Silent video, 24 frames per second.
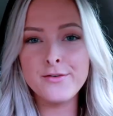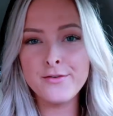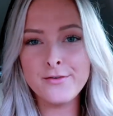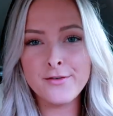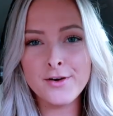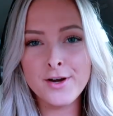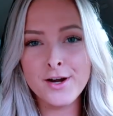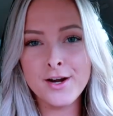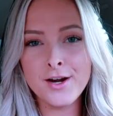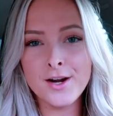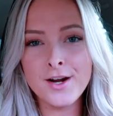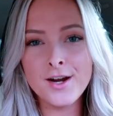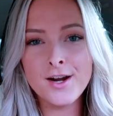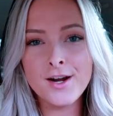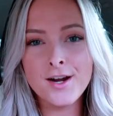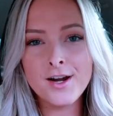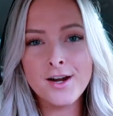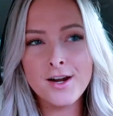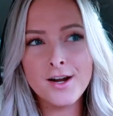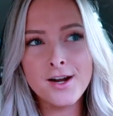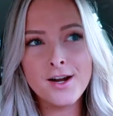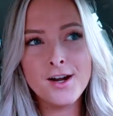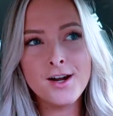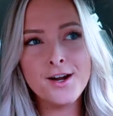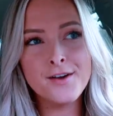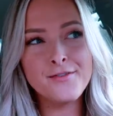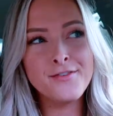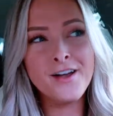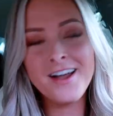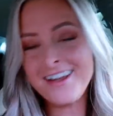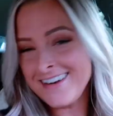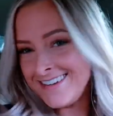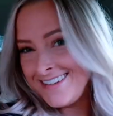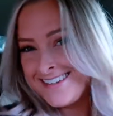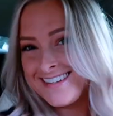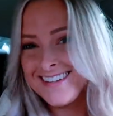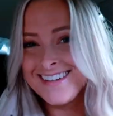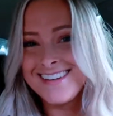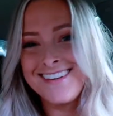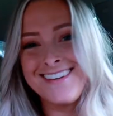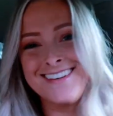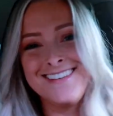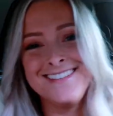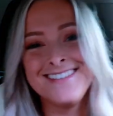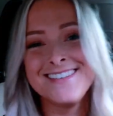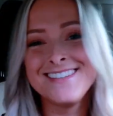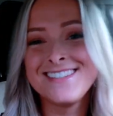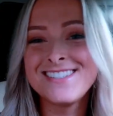for
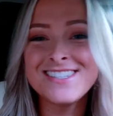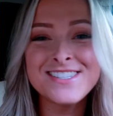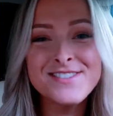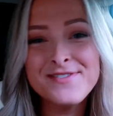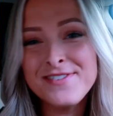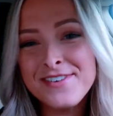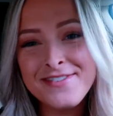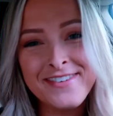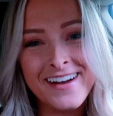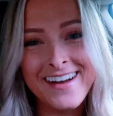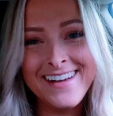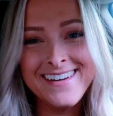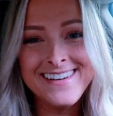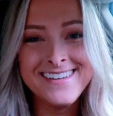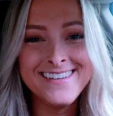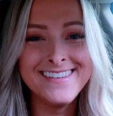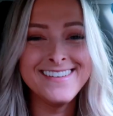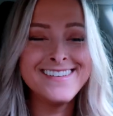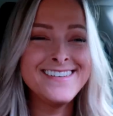fun. Just for fun.